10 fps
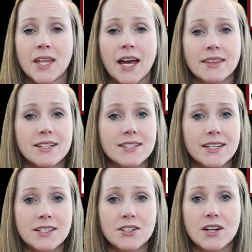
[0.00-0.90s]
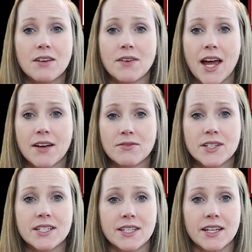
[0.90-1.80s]
At the center of
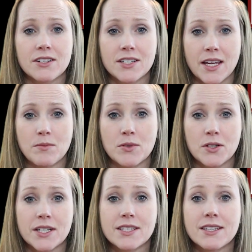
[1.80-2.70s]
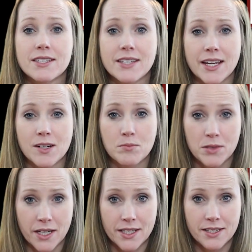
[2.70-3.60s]
every Seder table is the Seder
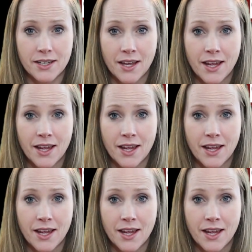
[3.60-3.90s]
plate.